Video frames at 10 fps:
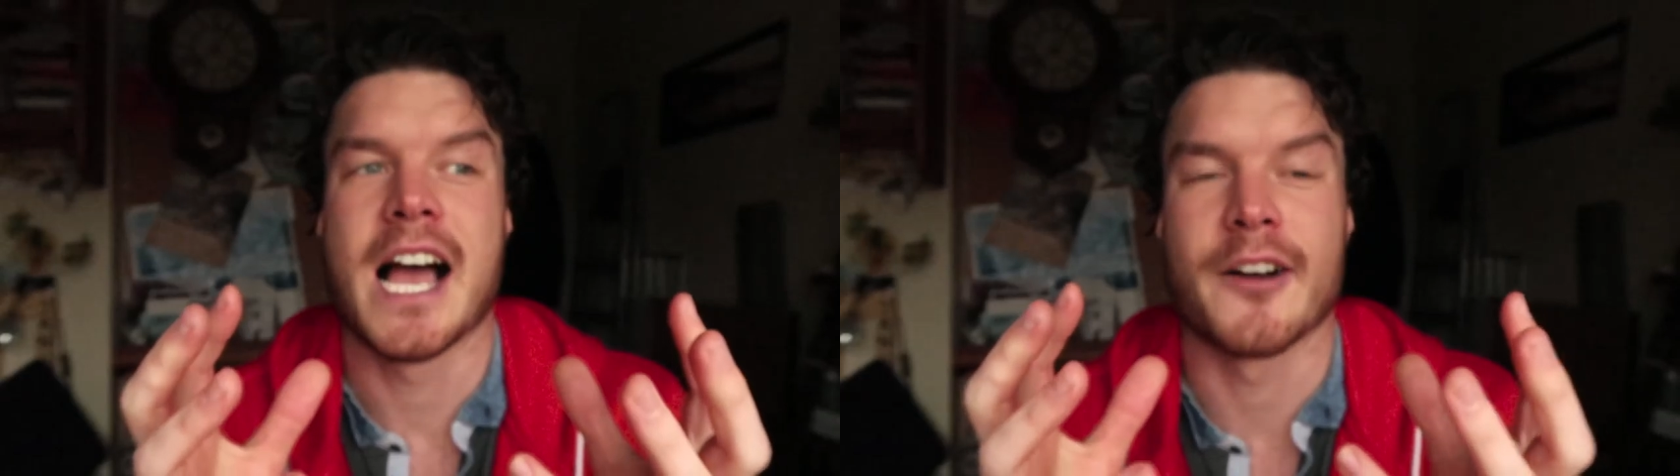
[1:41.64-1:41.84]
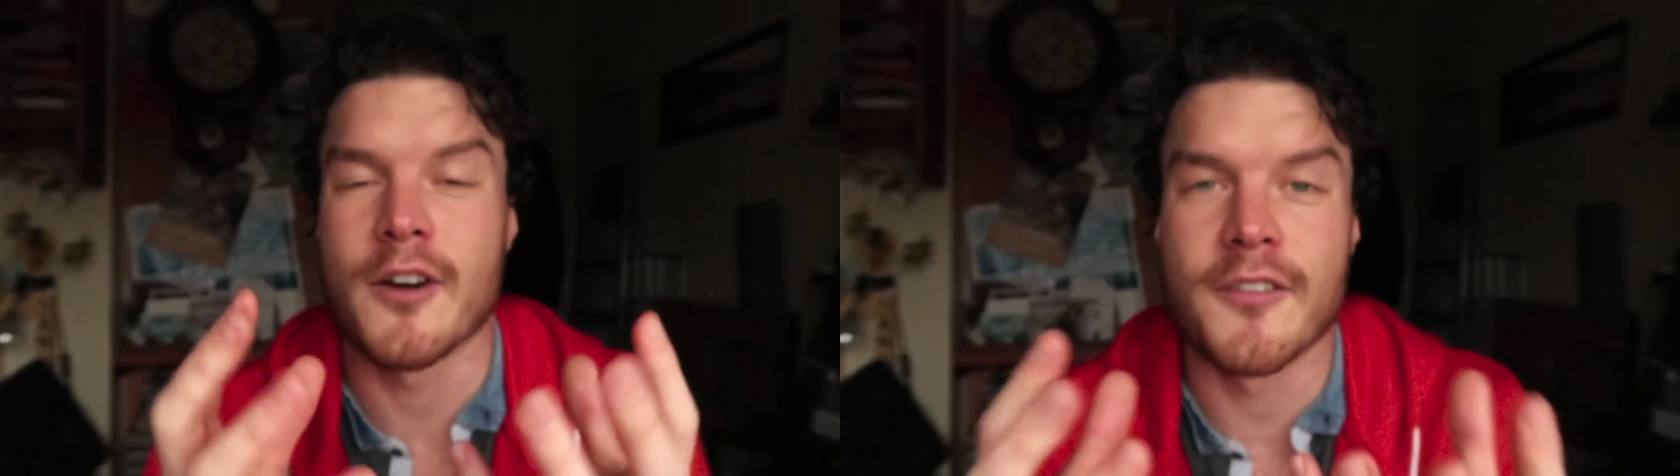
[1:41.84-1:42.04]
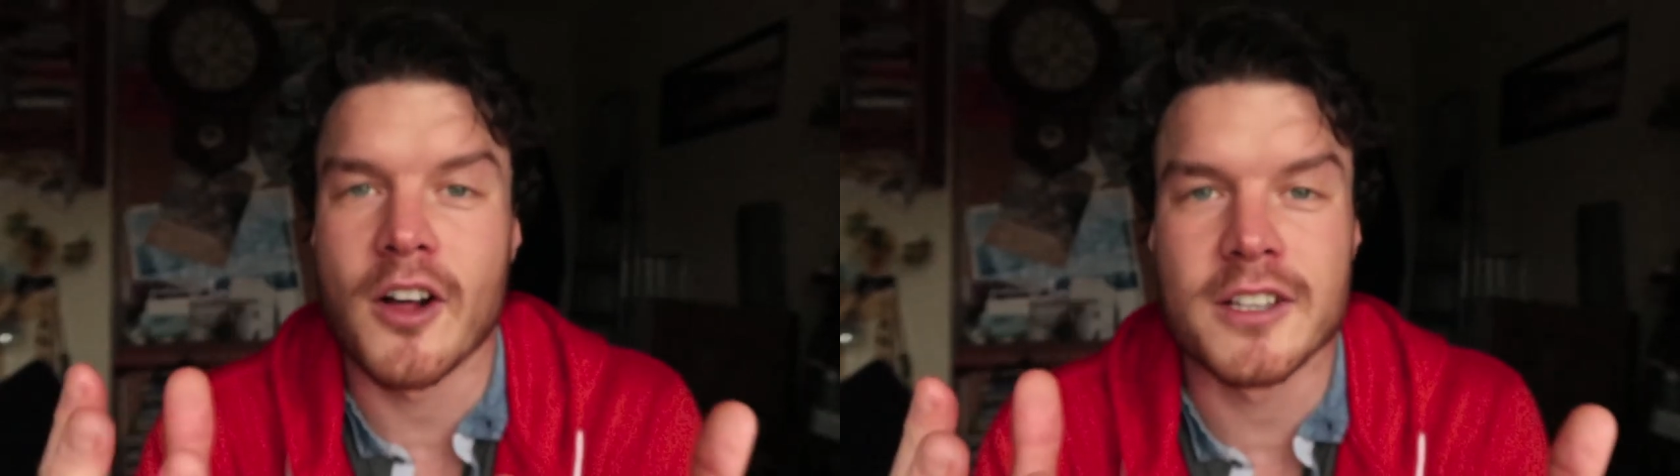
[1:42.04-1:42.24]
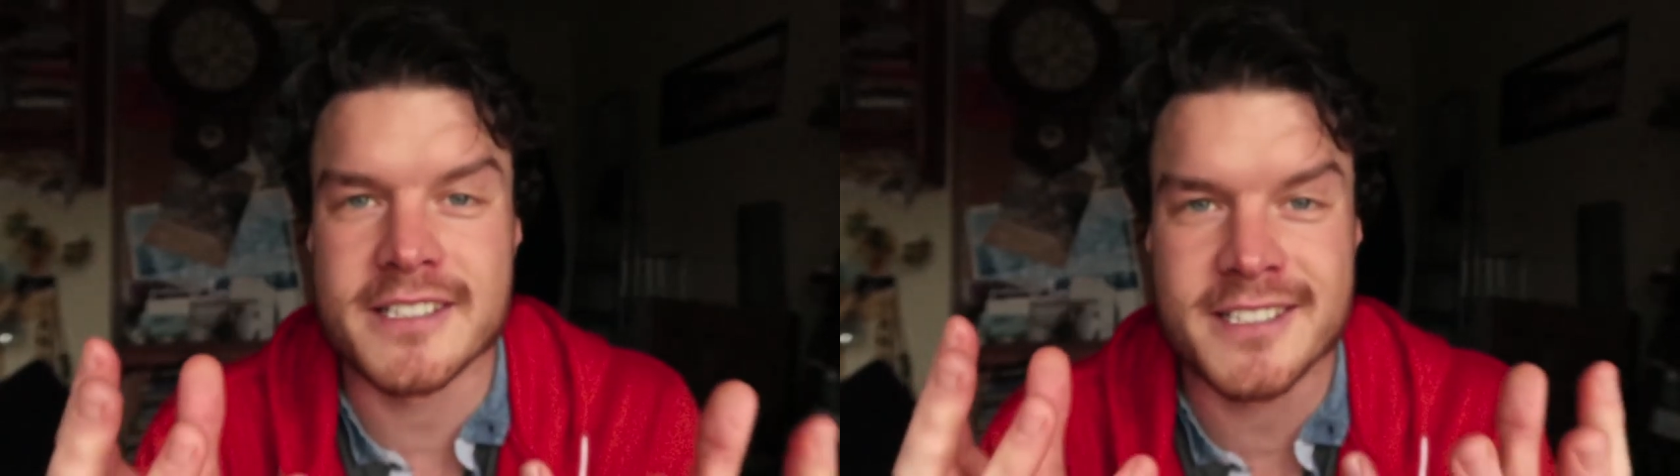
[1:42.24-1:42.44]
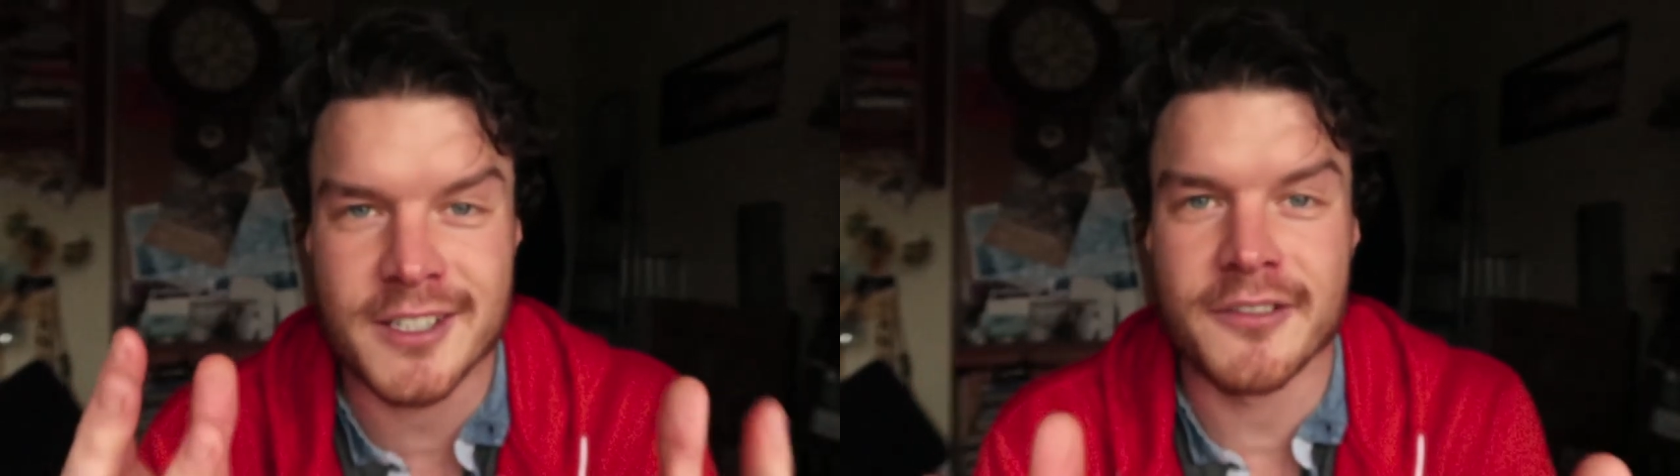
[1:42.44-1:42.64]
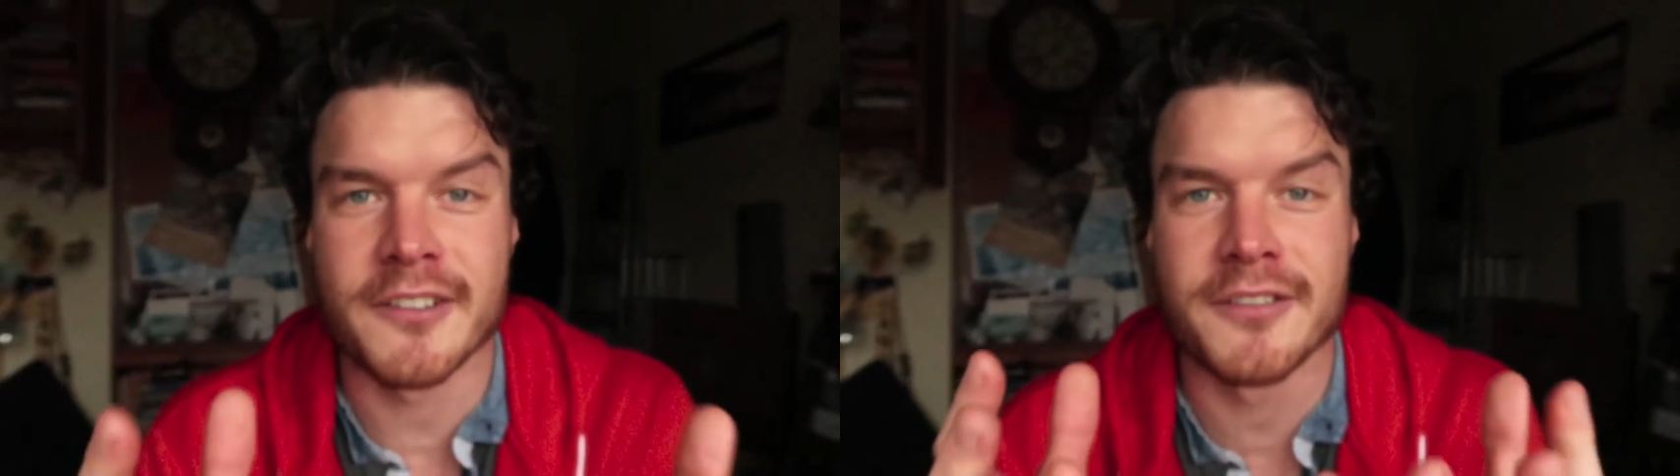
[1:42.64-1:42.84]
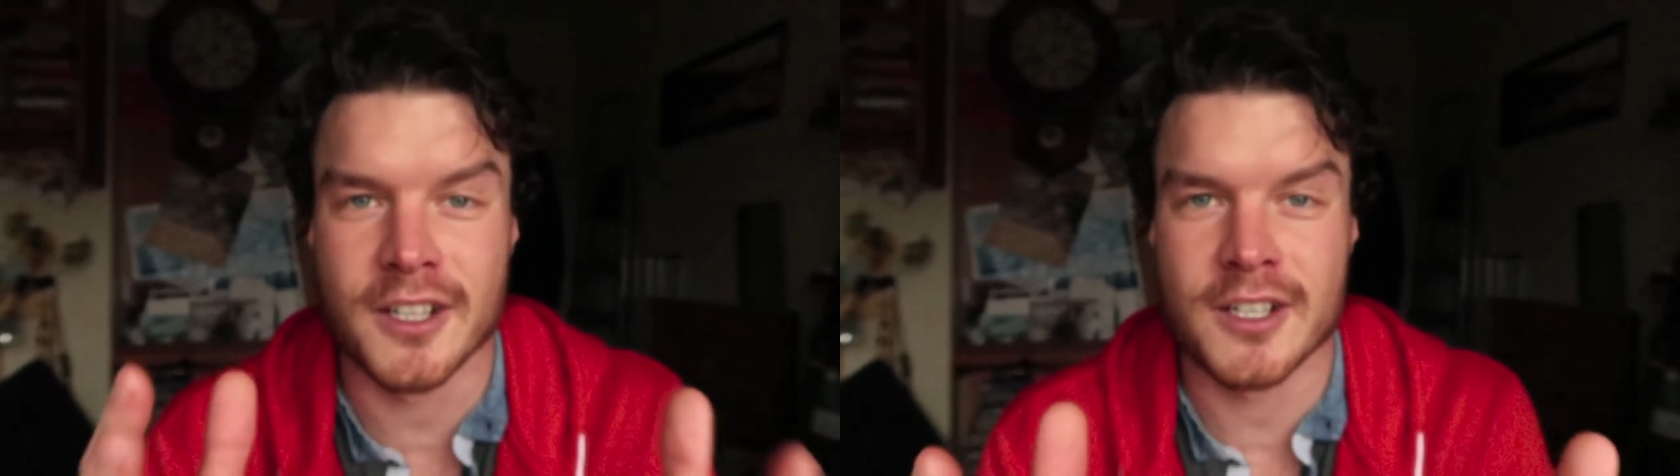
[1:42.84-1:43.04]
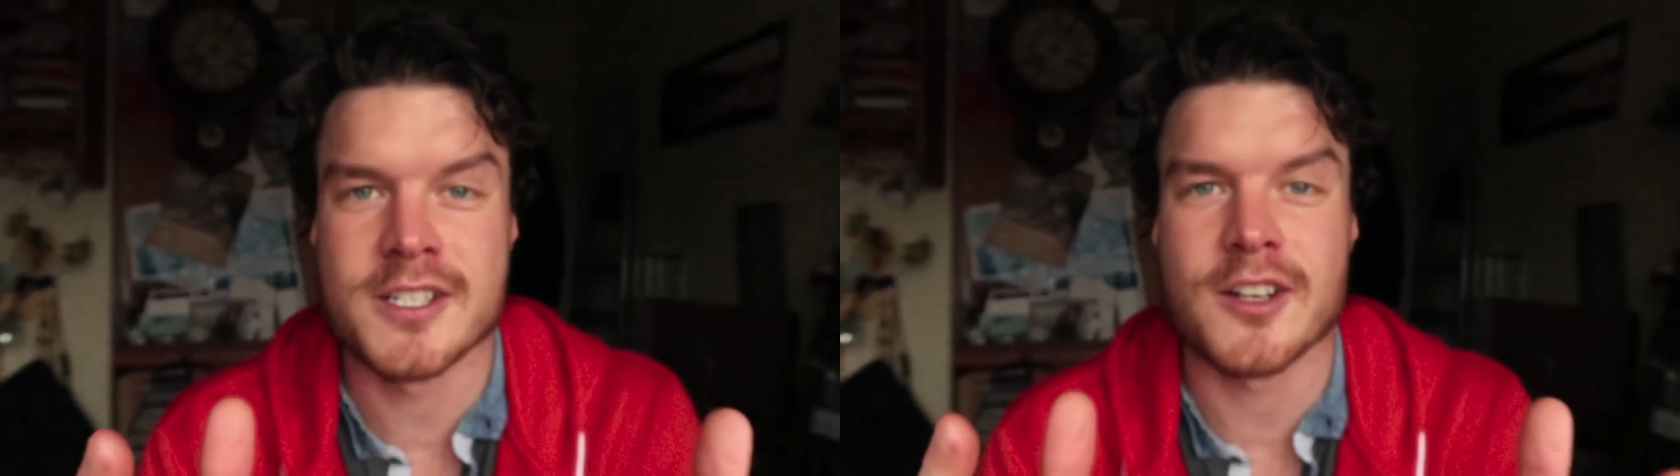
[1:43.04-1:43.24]
and of all the stuff I've
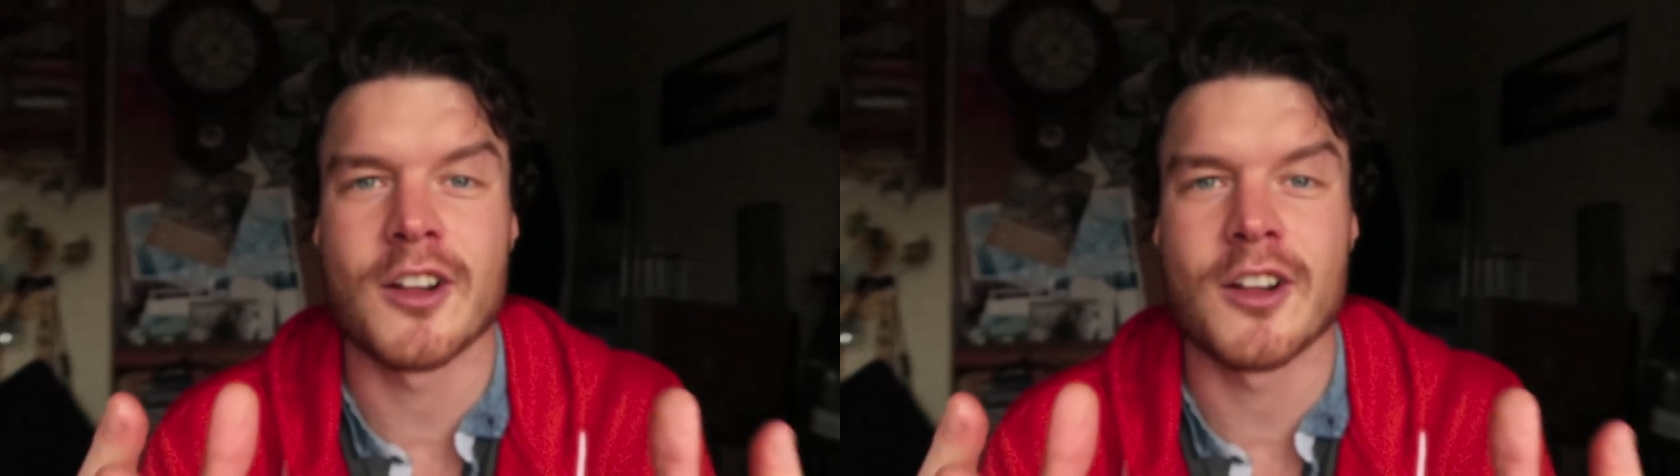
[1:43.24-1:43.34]
learned,